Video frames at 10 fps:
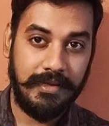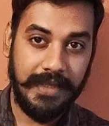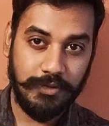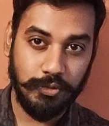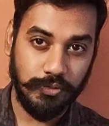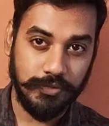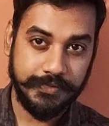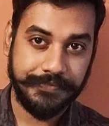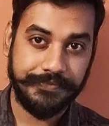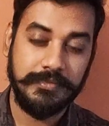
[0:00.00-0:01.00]
Ketu,
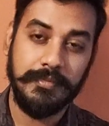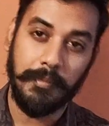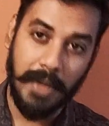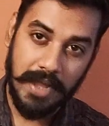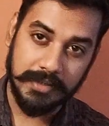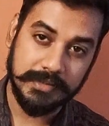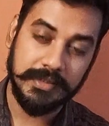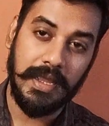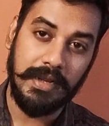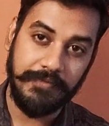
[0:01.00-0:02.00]
Mars
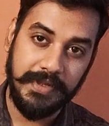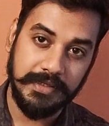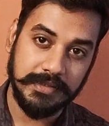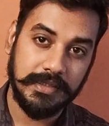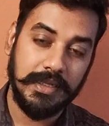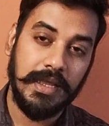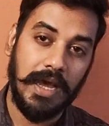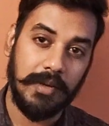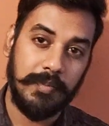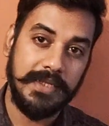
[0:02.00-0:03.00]
and Venus
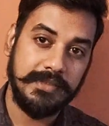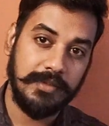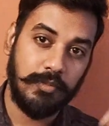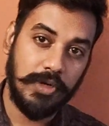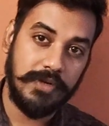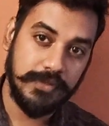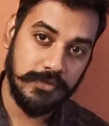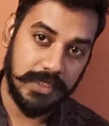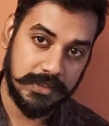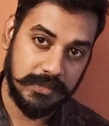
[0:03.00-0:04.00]
are placed in Punarvasu
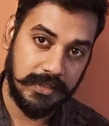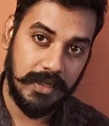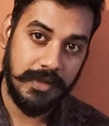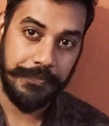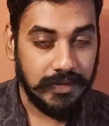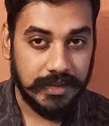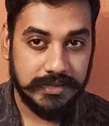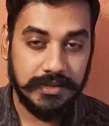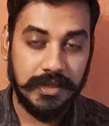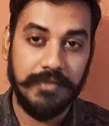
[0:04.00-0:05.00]
nakshatra, the
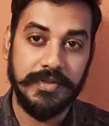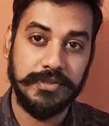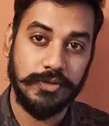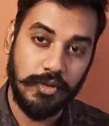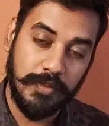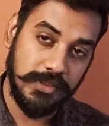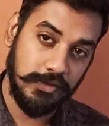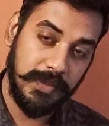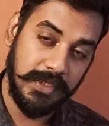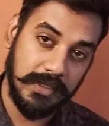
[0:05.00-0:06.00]
nakshatra which is ruled by
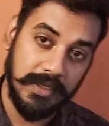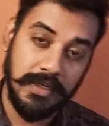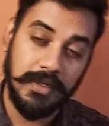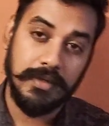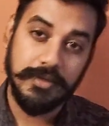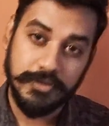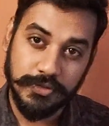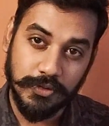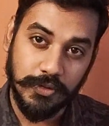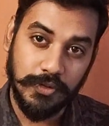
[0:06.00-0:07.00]
Jupiter.
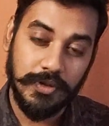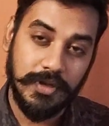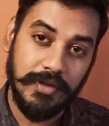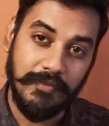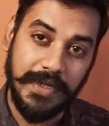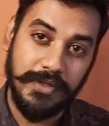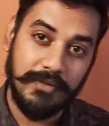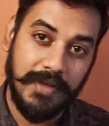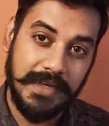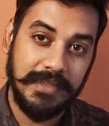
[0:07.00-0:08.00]
So when
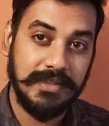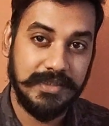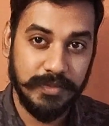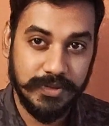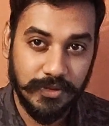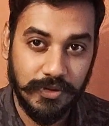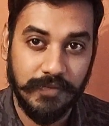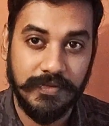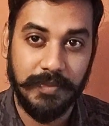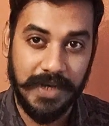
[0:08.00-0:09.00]
you're wearing the gemstone
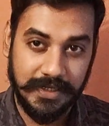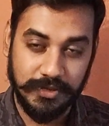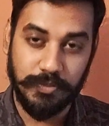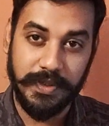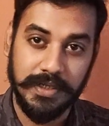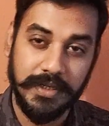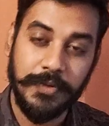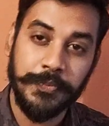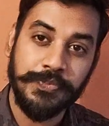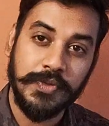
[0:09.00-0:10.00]
of the planet Jupiter,
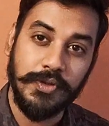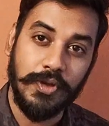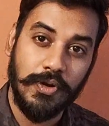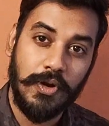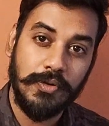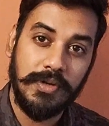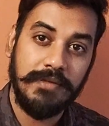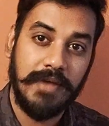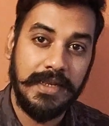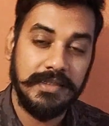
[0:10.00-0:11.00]
you're not
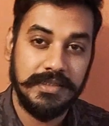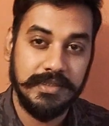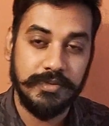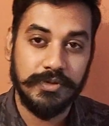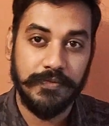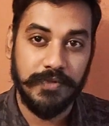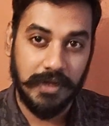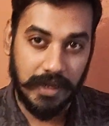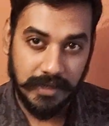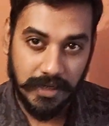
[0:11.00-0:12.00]
only wearing the gemstone of your
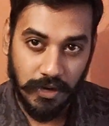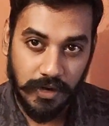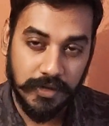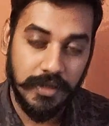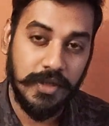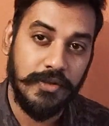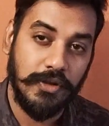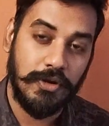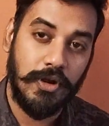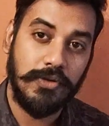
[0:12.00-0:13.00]
Lagna Lord,
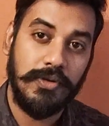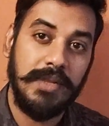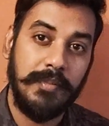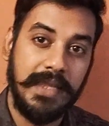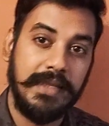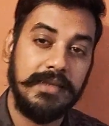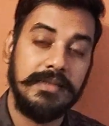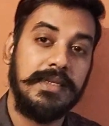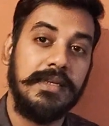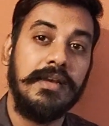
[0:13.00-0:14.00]
you're not only
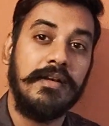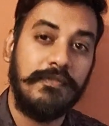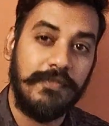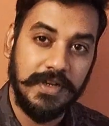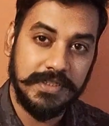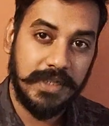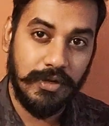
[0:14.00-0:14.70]
making the first